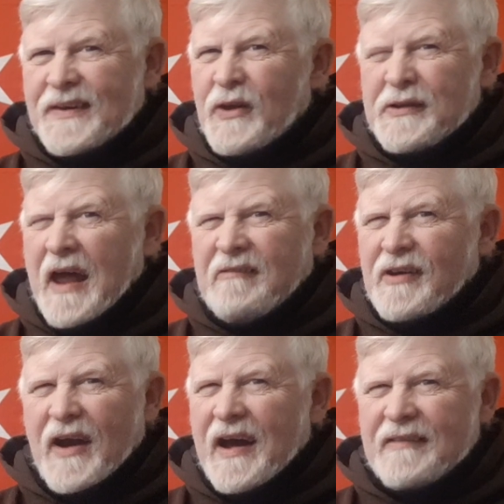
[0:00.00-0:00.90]
he'll
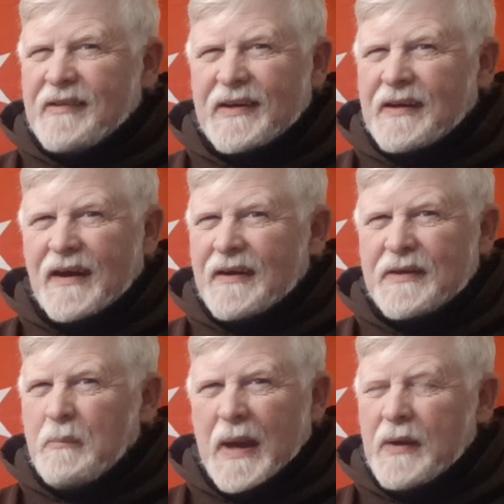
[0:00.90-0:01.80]
never have a uh,
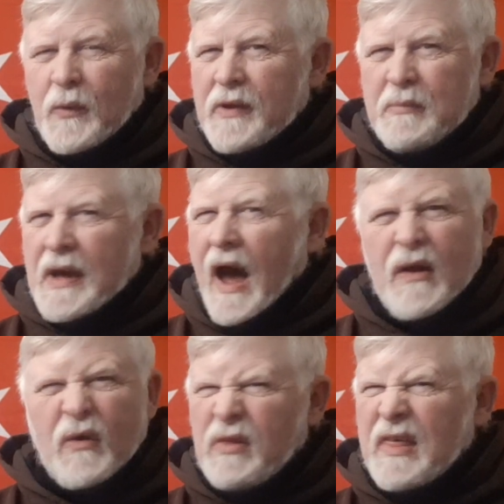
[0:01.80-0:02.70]
debate with me, I
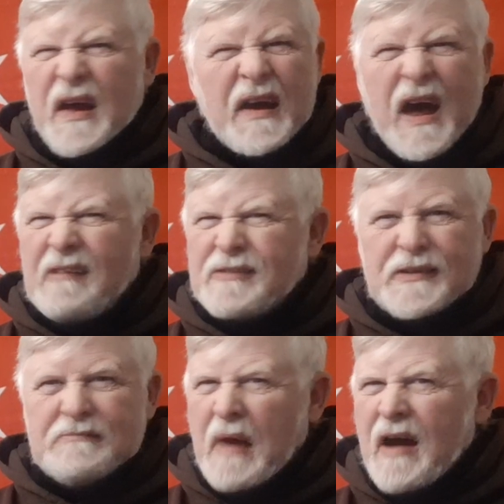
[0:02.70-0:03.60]
don't think,
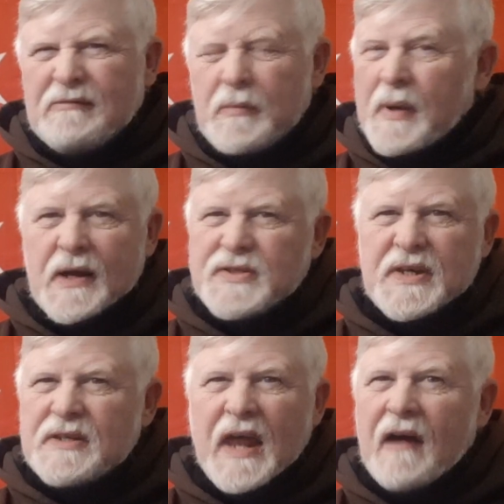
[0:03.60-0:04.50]
ever, ever, because
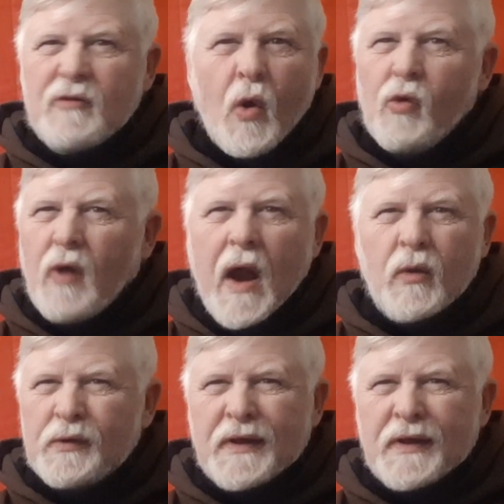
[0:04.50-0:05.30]
he'd have no ground